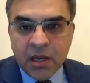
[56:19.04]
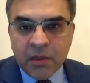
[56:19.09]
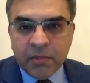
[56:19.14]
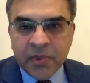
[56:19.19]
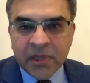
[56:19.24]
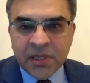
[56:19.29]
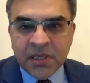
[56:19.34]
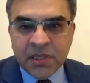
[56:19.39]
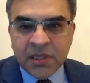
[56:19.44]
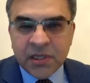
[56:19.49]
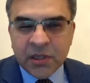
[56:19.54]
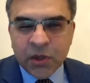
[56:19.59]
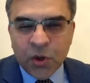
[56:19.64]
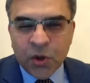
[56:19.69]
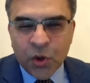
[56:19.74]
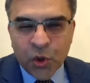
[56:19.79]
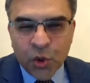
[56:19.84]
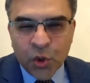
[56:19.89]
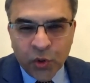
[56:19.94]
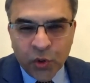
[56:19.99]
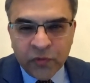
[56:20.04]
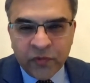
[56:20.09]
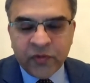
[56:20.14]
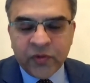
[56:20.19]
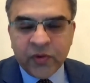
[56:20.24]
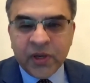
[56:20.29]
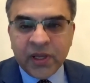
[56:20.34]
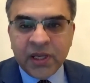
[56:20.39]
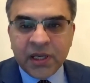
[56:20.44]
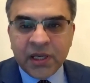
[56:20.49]
but
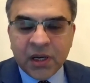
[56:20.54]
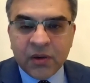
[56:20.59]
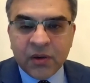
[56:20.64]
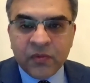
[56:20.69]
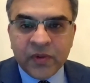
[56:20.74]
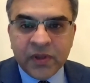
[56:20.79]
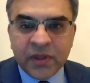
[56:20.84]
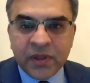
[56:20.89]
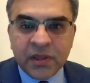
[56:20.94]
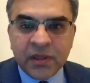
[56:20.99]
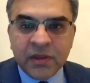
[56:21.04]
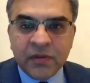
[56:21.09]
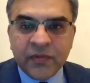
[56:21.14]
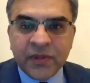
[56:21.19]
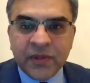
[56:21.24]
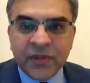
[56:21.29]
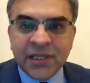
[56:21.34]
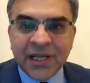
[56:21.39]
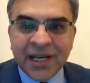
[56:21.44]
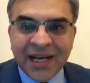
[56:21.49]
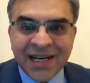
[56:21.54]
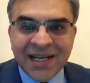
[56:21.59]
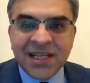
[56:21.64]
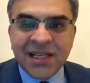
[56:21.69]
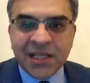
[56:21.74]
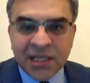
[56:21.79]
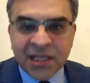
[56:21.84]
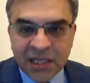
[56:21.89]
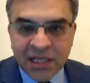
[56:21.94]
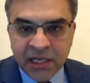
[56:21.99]
hopefully now with the tide
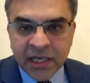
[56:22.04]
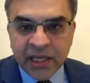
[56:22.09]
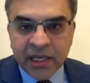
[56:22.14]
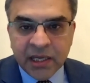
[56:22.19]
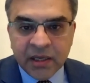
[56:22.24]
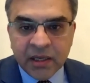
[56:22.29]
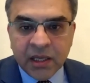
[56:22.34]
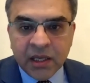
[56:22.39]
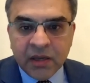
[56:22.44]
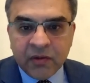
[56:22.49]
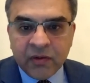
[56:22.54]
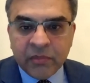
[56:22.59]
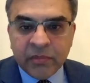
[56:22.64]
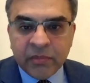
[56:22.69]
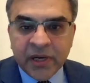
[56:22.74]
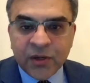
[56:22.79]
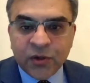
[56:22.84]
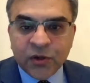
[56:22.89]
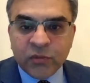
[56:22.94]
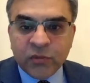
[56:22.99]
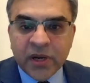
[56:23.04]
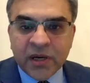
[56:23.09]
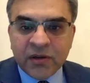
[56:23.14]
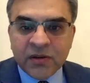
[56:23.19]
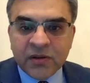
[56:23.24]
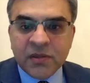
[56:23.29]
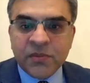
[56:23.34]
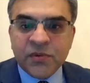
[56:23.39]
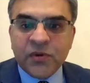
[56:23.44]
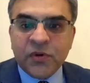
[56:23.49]
turning, we might go back to
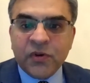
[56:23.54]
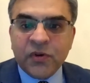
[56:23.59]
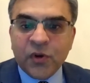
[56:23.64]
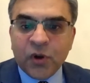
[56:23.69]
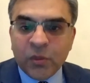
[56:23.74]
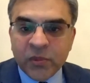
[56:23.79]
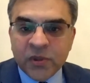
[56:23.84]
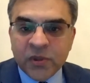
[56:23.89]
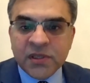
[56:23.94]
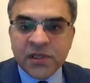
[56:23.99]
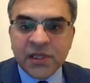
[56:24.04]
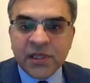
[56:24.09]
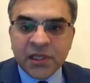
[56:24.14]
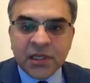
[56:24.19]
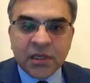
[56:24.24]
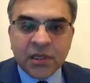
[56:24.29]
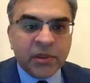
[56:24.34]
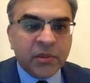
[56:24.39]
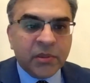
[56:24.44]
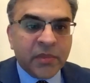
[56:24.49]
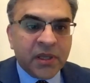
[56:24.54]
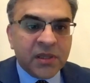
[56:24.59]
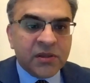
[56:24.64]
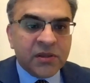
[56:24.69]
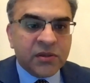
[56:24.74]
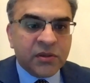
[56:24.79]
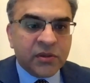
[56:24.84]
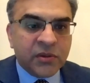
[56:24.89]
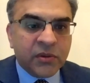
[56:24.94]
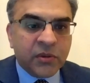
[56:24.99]
some sort of normalcy in the coming
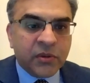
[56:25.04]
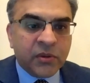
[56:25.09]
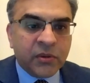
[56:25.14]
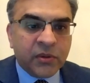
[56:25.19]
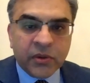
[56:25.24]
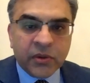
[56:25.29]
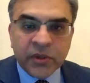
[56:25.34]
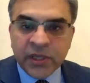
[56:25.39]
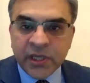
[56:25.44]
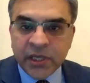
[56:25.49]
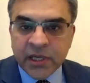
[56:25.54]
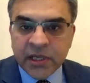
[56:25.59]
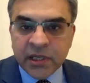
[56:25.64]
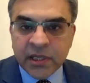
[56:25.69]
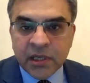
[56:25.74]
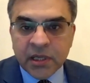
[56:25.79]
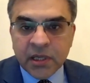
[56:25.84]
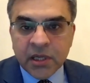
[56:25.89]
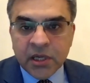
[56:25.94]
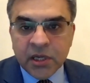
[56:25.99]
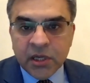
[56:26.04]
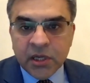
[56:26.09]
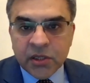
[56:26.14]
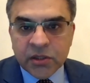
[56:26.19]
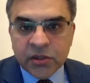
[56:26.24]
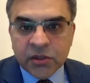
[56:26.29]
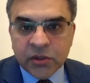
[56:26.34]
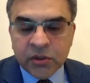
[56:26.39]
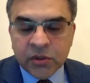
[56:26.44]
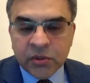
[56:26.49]
months or year.
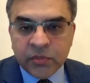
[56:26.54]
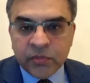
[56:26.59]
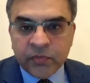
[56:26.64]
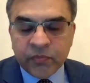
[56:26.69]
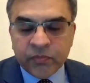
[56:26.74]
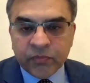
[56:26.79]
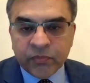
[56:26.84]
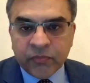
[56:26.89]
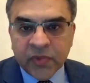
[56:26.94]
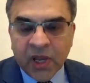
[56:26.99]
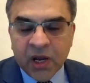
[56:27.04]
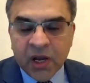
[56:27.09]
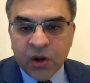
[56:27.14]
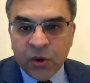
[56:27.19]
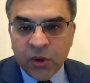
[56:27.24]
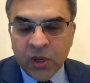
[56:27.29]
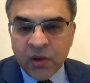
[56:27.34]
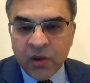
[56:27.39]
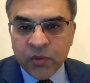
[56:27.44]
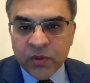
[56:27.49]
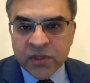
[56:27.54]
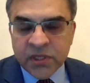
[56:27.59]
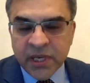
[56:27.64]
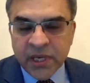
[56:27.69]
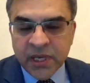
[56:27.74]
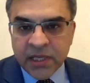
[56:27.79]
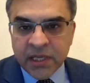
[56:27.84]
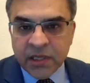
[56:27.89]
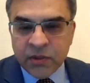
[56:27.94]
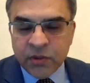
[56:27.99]
So all I would
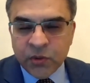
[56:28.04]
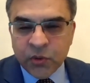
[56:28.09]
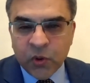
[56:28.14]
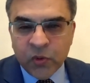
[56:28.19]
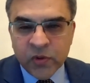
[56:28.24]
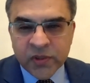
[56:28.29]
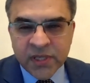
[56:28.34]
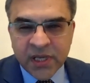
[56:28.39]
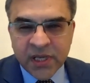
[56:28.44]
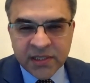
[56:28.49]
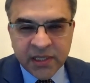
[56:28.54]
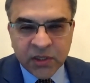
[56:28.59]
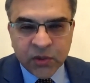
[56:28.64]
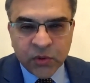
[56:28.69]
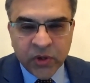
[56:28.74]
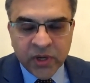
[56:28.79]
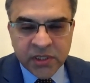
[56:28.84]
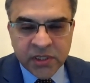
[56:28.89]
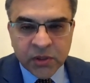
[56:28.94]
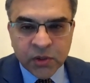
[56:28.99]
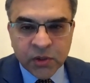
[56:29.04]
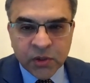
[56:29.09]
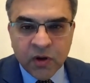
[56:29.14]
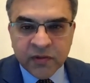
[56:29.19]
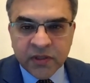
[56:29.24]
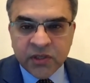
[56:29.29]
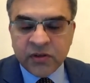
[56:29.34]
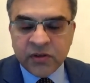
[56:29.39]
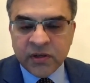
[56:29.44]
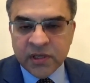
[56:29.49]
say that you always ask that question
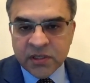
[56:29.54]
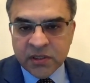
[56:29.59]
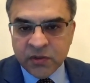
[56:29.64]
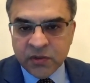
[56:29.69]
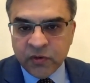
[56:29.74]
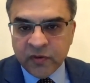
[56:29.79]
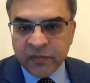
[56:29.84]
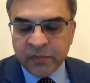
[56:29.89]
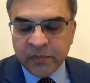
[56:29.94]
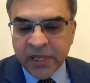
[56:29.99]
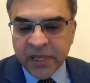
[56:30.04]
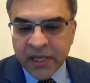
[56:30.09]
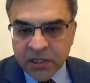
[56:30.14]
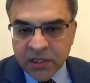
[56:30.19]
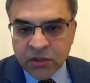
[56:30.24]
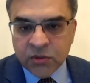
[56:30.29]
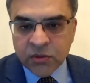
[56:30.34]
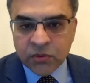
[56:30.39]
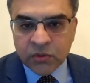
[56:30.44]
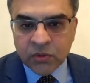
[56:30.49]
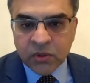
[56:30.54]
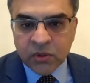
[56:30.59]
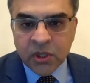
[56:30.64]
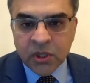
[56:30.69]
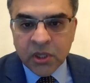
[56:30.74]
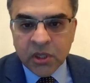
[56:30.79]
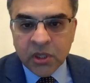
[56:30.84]
of the trust you apply to.